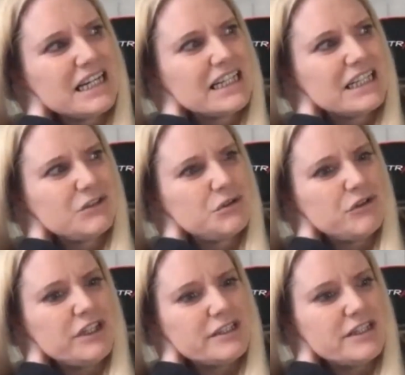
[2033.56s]
I don't know
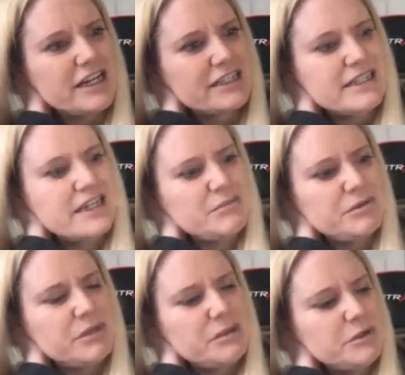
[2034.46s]
the exact date,
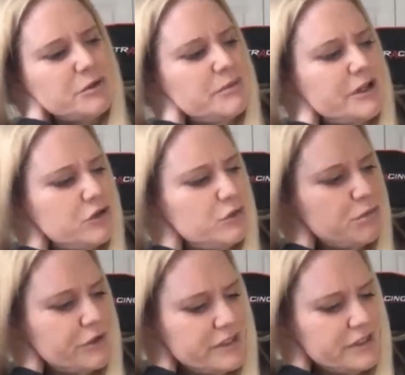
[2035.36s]
but maybe it was about
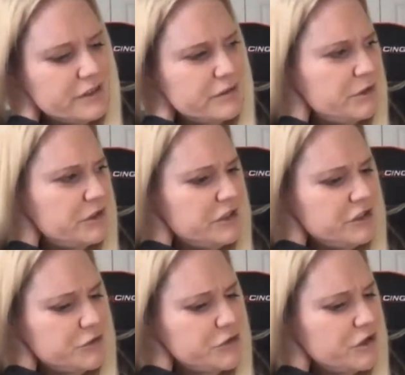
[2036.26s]
2.6 million
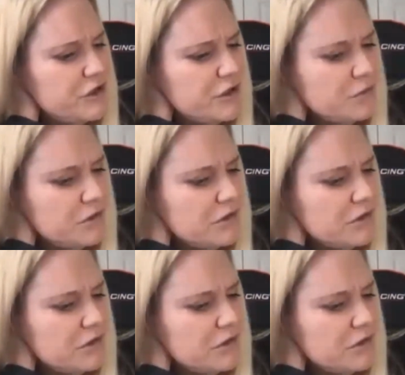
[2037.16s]
years ago.